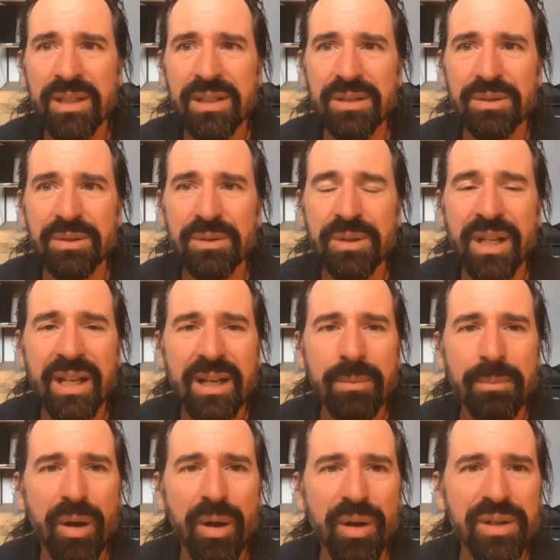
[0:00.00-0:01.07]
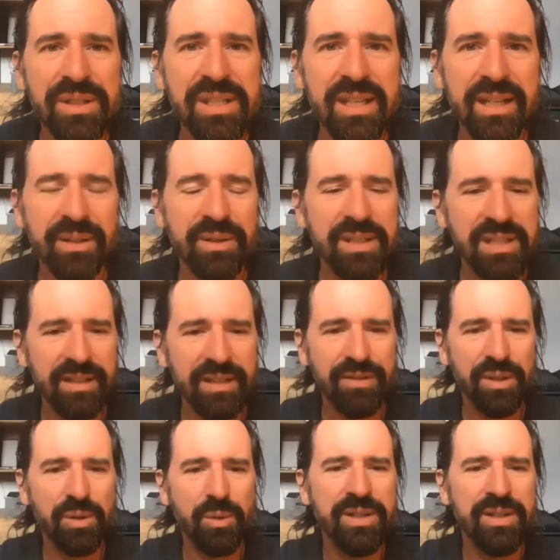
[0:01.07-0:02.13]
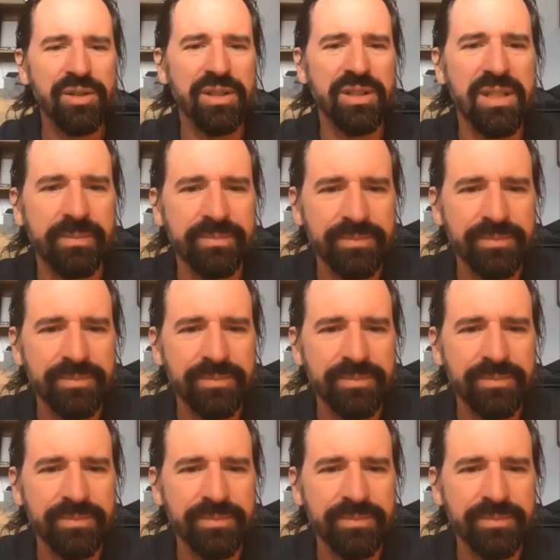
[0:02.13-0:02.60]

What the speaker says: to pause there and see if there are questions.